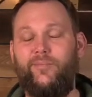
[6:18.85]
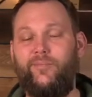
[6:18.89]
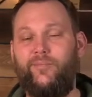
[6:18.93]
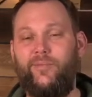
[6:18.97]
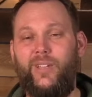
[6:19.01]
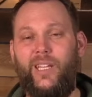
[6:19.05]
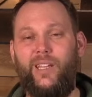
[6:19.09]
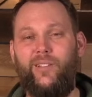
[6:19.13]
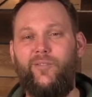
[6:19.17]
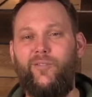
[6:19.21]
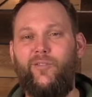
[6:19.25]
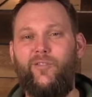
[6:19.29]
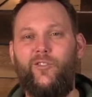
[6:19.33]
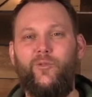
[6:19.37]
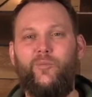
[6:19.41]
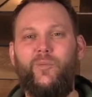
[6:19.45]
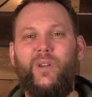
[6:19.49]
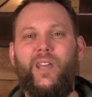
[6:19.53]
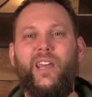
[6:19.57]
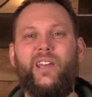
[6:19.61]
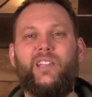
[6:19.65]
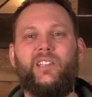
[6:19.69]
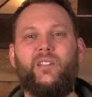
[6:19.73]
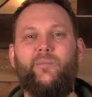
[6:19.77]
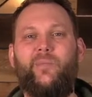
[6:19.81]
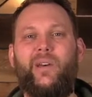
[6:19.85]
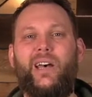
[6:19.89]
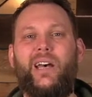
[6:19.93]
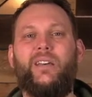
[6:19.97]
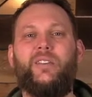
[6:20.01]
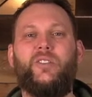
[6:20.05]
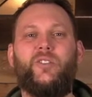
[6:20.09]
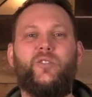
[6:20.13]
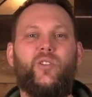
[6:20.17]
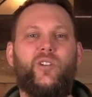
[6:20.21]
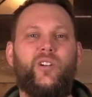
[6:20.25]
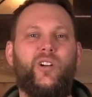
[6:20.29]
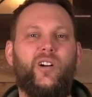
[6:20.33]
Even for me, as a
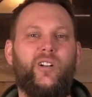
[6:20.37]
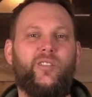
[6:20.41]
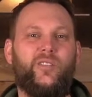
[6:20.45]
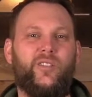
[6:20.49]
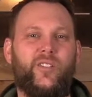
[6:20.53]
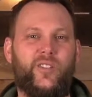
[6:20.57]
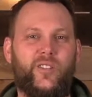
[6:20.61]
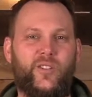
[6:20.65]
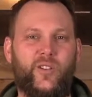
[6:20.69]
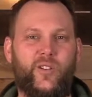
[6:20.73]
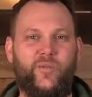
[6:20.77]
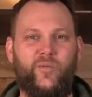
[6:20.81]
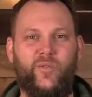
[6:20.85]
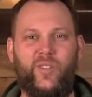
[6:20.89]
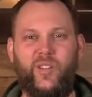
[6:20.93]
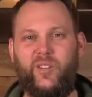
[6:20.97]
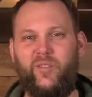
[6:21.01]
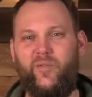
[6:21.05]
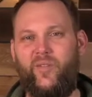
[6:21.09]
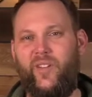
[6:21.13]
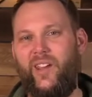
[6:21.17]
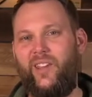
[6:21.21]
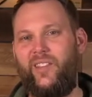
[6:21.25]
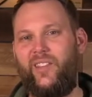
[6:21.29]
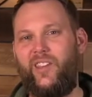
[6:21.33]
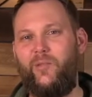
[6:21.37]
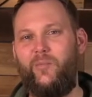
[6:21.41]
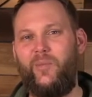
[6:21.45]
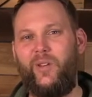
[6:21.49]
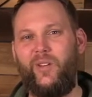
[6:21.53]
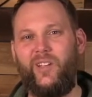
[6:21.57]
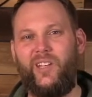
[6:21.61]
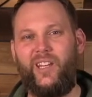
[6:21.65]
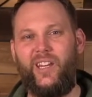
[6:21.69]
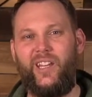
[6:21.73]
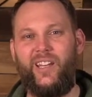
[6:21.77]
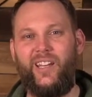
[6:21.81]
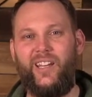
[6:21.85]
pastor called to serve this faith
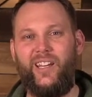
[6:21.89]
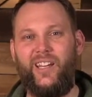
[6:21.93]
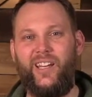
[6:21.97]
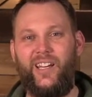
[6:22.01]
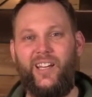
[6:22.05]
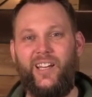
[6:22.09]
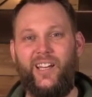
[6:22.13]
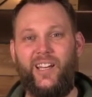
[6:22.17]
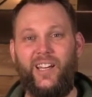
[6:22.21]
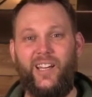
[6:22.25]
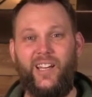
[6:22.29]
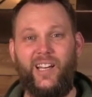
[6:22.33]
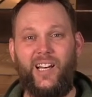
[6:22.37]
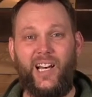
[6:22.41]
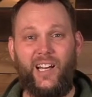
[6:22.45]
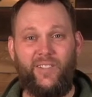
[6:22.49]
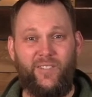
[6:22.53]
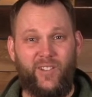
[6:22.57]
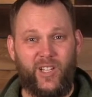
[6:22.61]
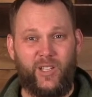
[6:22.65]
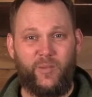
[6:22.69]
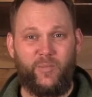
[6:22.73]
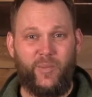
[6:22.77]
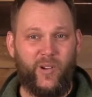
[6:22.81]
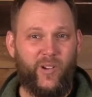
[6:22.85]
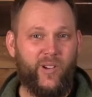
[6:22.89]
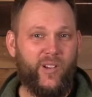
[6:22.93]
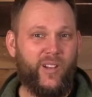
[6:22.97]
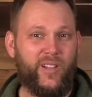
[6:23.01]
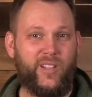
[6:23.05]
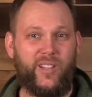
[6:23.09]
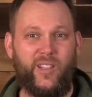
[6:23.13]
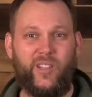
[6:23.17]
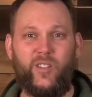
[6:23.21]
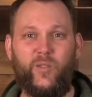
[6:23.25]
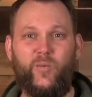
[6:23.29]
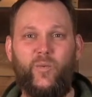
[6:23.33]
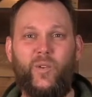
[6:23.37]
community, I've experienced
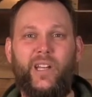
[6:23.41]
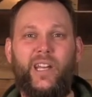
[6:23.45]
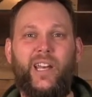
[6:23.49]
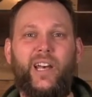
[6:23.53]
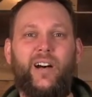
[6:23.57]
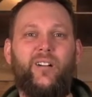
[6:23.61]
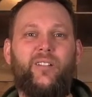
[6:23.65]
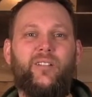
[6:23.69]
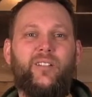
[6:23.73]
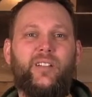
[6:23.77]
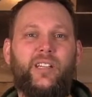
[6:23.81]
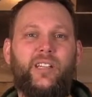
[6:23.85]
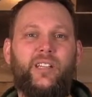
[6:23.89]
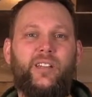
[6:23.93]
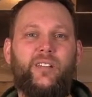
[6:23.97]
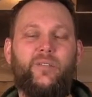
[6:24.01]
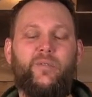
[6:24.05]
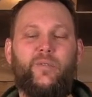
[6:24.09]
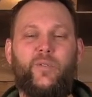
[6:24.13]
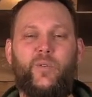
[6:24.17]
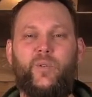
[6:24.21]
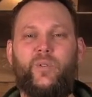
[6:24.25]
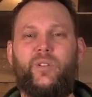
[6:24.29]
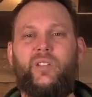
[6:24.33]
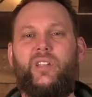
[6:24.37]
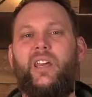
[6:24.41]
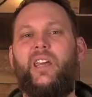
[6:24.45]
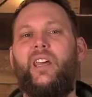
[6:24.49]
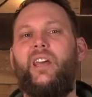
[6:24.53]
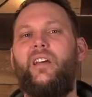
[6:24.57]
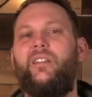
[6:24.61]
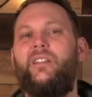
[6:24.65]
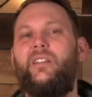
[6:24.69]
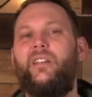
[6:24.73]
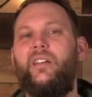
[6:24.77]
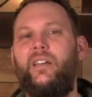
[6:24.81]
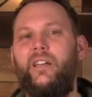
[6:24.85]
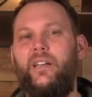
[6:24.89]
this reality
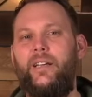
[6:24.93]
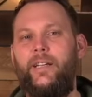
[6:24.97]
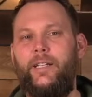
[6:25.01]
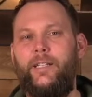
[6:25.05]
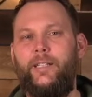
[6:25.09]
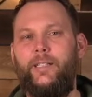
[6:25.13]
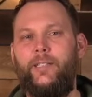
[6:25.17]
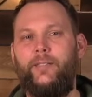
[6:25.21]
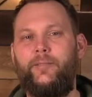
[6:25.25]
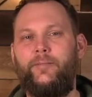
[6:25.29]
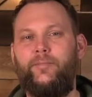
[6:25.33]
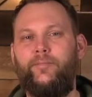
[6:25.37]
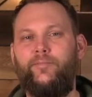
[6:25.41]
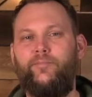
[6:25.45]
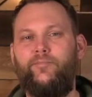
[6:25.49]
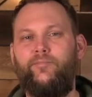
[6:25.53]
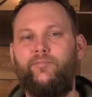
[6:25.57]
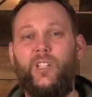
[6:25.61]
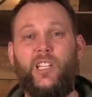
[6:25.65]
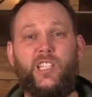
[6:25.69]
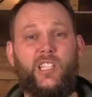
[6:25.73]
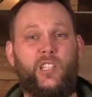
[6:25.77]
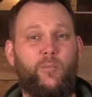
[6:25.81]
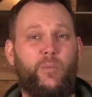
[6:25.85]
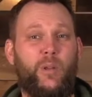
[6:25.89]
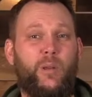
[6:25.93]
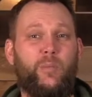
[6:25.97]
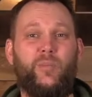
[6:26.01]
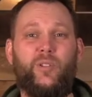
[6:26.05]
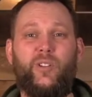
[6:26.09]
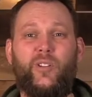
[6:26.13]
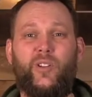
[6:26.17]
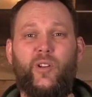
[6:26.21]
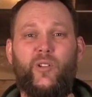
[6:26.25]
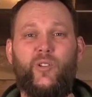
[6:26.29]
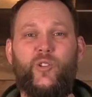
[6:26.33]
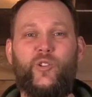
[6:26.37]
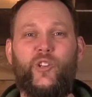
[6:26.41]
firsthand. As the people of
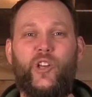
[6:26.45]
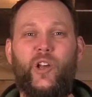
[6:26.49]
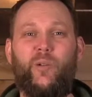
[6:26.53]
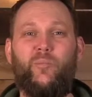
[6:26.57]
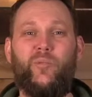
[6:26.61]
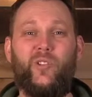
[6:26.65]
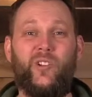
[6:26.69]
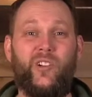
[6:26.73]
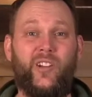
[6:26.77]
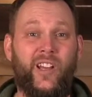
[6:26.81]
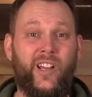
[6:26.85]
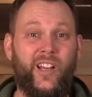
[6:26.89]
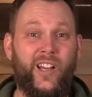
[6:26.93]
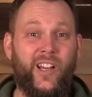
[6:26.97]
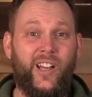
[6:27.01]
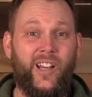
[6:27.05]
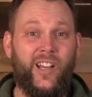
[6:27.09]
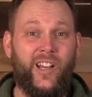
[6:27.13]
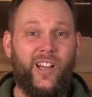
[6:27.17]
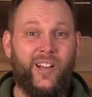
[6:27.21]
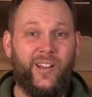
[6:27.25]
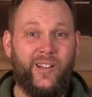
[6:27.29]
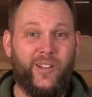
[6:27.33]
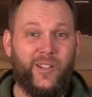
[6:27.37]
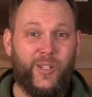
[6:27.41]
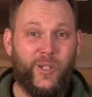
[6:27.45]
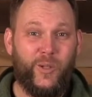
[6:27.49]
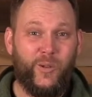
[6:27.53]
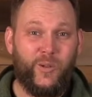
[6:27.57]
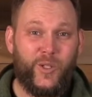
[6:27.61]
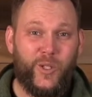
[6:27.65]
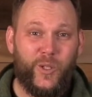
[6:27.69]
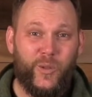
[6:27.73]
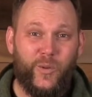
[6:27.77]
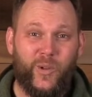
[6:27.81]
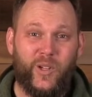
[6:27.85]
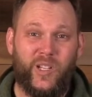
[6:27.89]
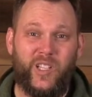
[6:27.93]
Good Shepherd, you
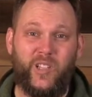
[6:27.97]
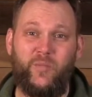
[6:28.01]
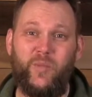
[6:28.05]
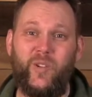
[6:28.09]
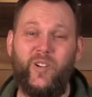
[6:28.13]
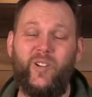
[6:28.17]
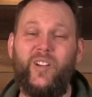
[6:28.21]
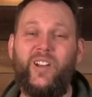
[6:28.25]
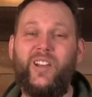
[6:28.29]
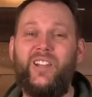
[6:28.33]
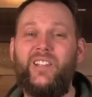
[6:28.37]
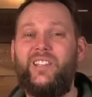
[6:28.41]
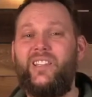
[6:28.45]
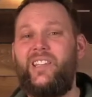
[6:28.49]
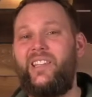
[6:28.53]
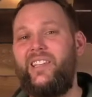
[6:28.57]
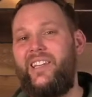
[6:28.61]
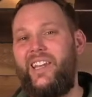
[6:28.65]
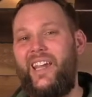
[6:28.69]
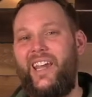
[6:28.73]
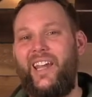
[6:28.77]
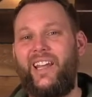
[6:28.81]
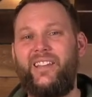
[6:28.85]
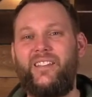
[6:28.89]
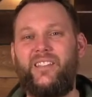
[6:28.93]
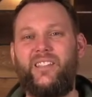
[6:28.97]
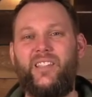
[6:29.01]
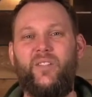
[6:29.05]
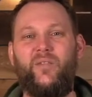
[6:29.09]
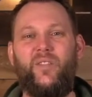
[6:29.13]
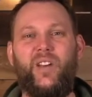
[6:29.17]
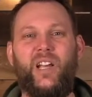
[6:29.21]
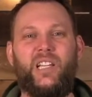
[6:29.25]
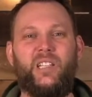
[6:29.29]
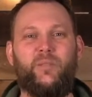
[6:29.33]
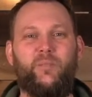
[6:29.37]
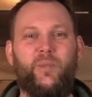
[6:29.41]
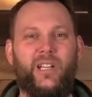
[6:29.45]
too experience the dance of
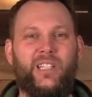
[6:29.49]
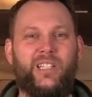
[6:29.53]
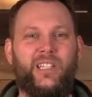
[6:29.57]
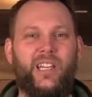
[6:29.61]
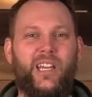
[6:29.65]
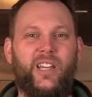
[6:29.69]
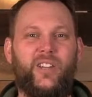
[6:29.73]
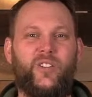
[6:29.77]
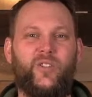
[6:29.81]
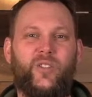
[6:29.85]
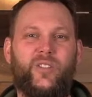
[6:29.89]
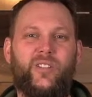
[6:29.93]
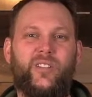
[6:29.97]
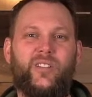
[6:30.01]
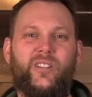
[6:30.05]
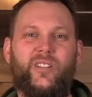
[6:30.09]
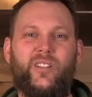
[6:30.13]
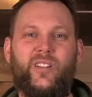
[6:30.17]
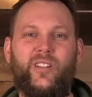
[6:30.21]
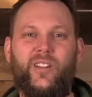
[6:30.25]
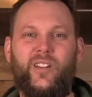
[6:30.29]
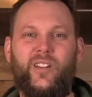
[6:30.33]
expectations.